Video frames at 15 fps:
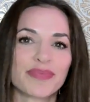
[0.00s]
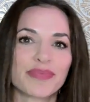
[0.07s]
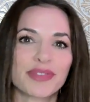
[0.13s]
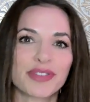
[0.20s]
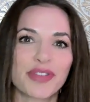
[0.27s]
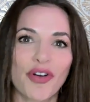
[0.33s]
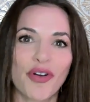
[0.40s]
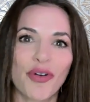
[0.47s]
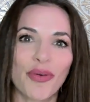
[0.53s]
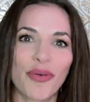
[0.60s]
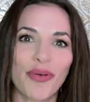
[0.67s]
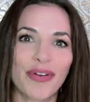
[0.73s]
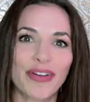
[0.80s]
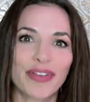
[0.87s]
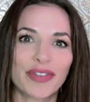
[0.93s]

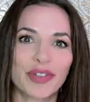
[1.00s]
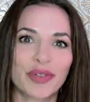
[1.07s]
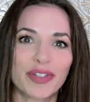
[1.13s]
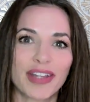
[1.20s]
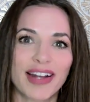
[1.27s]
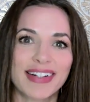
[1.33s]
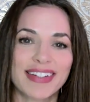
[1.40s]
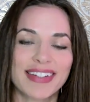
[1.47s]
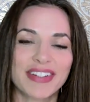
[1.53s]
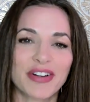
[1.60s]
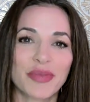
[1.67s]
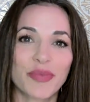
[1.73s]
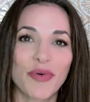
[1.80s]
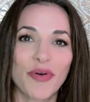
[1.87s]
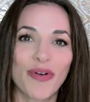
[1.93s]
So if you would like to
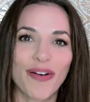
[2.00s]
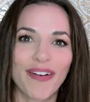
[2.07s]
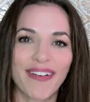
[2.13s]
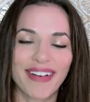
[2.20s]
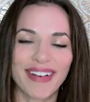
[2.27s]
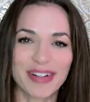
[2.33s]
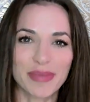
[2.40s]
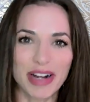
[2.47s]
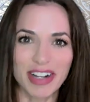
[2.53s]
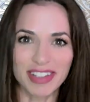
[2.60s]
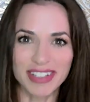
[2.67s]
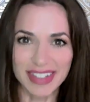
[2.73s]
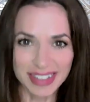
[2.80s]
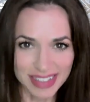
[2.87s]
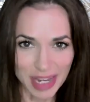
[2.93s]
know more about
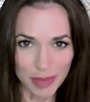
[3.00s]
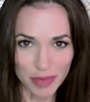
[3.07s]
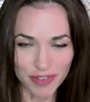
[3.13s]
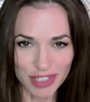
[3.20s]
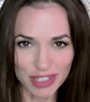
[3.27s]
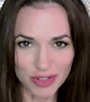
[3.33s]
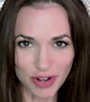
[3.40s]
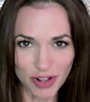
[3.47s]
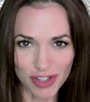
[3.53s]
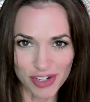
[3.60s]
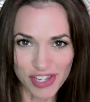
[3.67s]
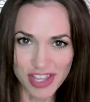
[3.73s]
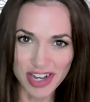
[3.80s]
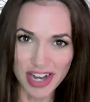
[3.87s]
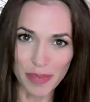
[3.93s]
the type of
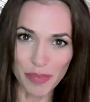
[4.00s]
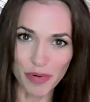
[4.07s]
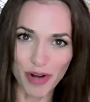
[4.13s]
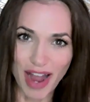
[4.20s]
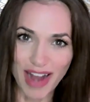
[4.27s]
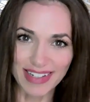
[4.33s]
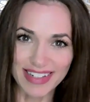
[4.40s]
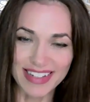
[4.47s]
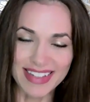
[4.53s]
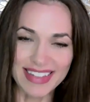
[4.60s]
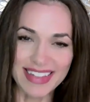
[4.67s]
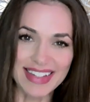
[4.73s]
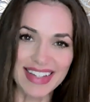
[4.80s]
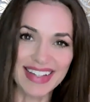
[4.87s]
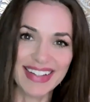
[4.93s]
astrology that I
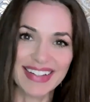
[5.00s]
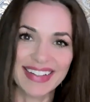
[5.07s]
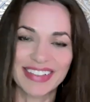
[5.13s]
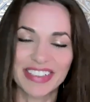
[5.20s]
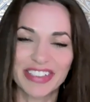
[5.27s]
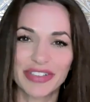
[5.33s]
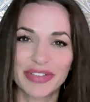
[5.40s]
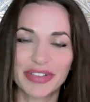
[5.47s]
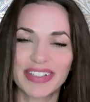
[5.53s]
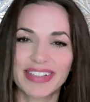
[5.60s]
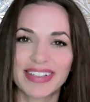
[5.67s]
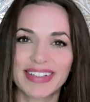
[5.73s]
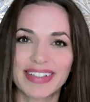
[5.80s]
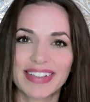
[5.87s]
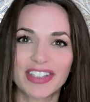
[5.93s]
practice, you
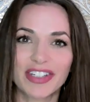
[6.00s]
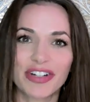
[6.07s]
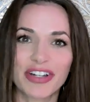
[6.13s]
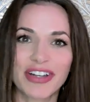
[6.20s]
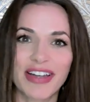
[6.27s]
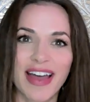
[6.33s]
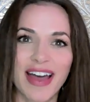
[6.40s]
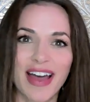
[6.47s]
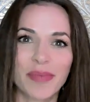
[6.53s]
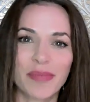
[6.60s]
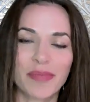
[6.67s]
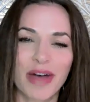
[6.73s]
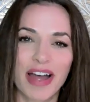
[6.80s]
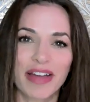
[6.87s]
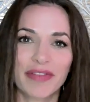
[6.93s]
can look at
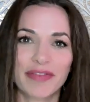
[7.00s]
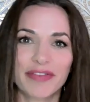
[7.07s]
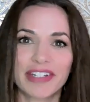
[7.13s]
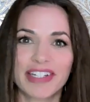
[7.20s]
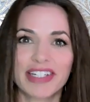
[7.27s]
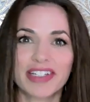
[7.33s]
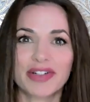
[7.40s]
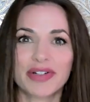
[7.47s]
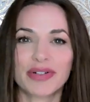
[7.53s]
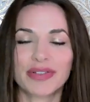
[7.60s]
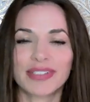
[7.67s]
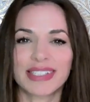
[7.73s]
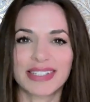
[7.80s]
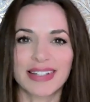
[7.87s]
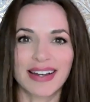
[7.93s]
my
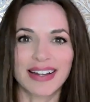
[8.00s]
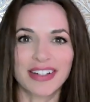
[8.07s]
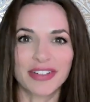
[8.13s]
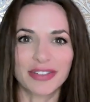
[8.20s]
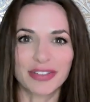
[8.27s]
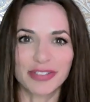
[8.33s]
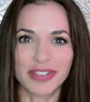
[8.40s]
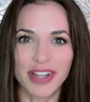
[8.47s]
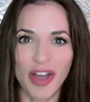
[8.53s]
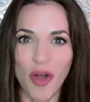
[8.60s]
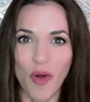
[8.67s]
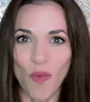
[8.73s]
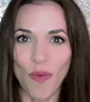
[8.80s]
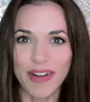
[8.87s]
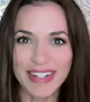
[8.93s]
video titled,
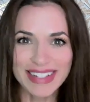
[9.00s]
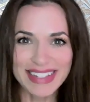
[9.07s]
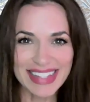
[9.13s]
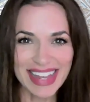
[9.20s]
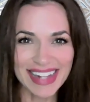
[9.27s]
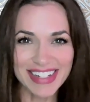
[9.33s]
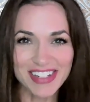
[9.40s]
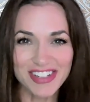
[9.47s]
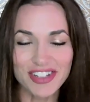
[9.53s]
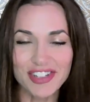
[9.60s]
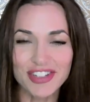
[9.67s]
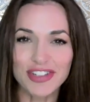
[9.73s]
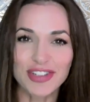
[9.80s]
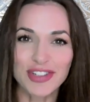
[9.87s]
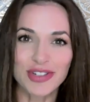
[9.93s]
What is Ancient
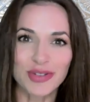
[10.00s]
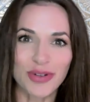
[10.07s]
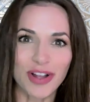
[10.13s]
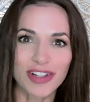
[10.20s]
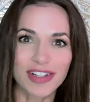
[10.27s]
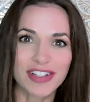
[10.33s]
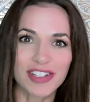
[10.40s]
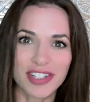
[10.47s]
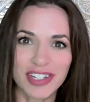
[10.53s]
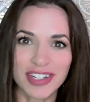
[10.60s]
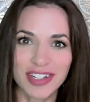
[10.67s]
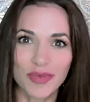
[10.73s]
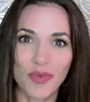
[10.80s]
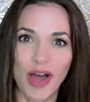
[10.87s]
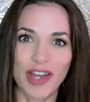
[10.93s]
Astrology
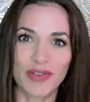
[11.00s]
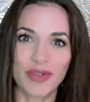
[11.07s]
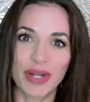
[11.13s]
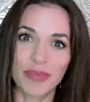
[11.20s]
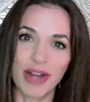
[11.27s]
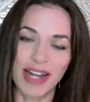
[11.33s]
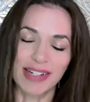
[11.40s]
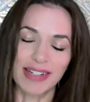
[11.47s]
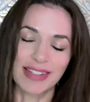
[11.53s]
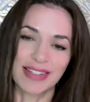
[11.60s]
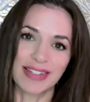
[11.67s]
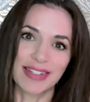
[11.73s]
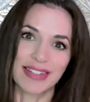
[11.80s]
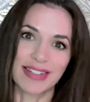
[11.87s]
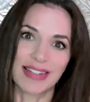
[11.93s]
and Why Do I Practice
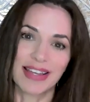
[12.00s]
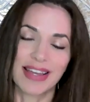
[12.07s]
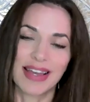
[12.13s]
It?